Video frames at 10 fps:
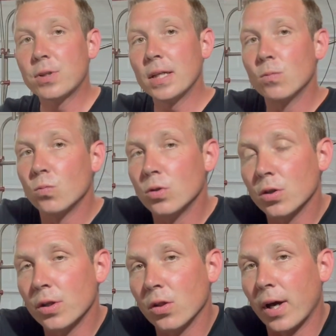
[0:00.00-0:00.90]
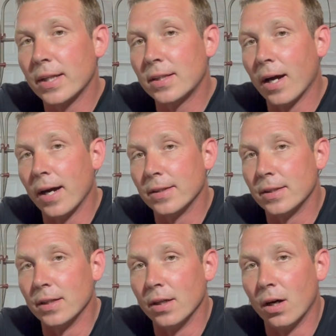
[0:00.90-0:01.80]
didn't really like the
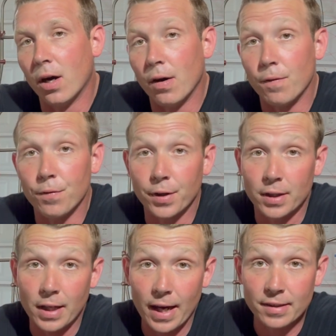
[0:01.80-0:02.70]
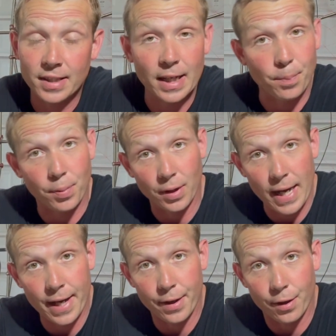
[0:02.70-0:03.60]
idea of the gas tank
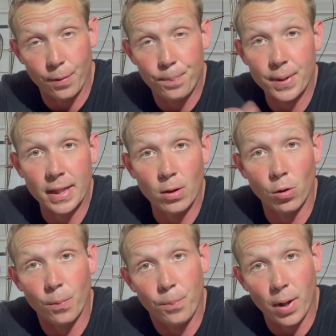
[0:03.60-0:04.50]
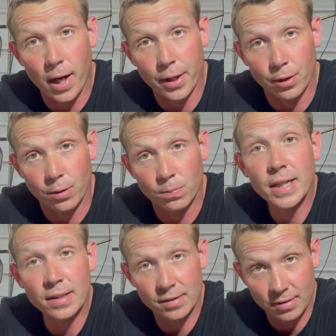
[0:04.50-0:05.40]
bladder being on the bottom
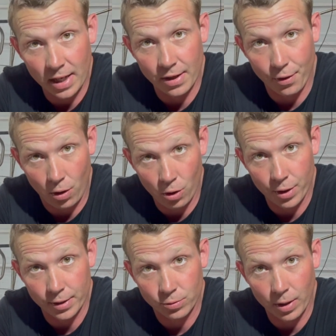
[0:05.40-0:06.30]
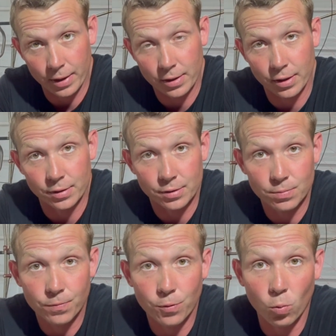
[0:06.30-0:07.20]
inside of the harness, right? Because
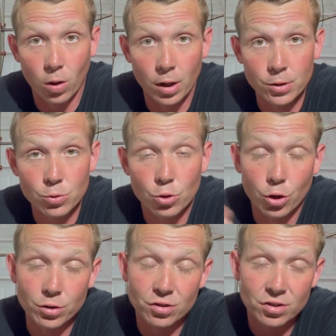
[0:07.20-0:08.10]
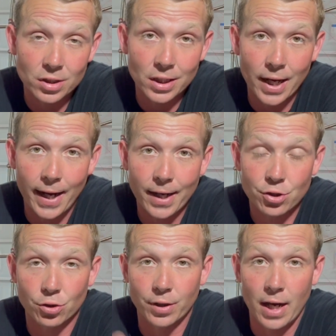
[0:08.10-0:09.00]
for one, you couldn't see
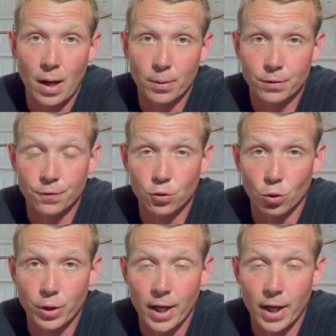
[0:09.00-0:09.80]
actually how much fuel you